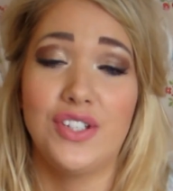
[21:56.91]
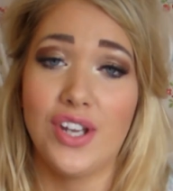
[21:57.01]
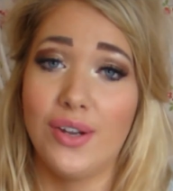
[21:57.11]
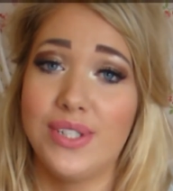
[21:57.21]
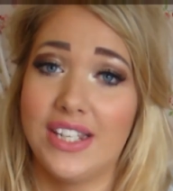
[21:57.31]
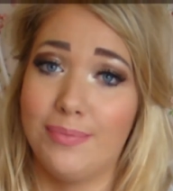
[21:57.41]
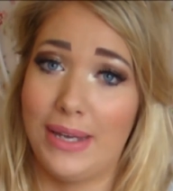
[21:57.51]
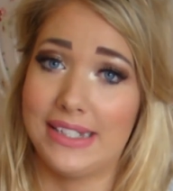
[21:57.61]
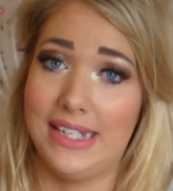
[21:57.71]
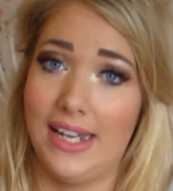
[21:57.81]
don't take them
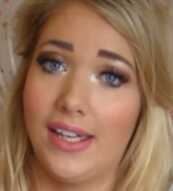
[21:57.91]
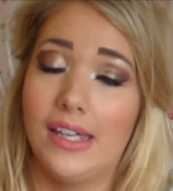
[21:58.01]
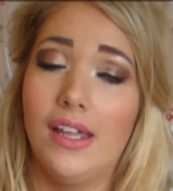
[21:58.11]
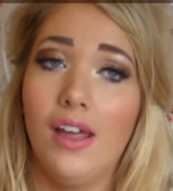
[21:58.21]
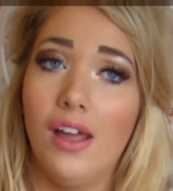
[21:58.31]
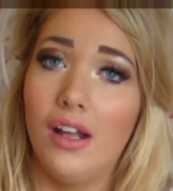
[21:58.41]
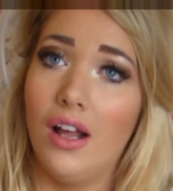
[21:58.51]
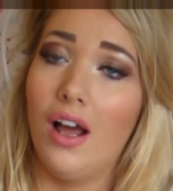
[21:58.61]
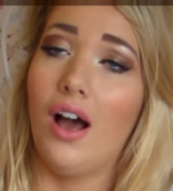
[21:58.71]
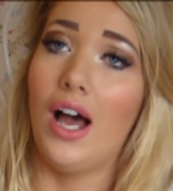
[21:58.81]
back today,
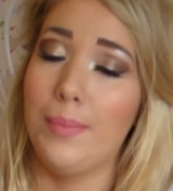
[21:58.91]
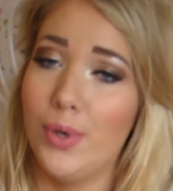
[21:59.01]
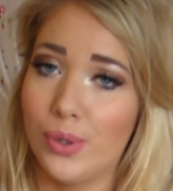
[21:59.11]
I'm